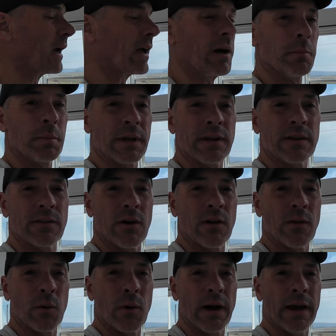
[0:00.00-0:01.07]
company is on
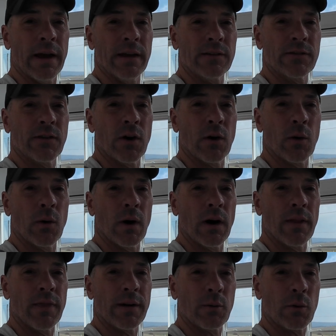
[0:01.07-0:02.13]
the way. So
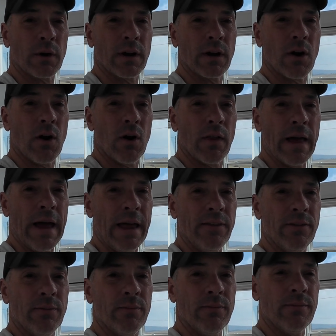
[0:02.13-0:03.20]
I think we're going to call
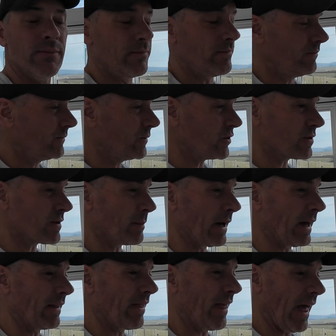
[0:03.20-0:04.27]
that just
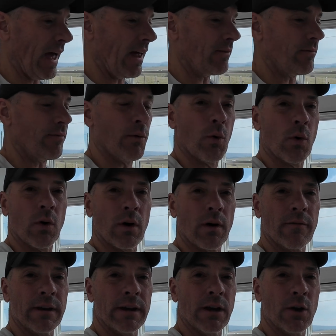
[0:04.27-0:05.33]
about that for
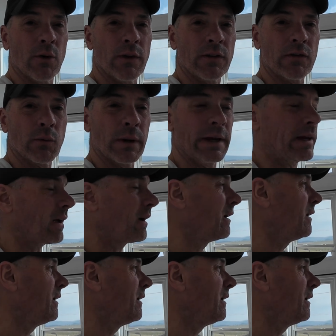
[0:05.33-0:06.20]
video this week.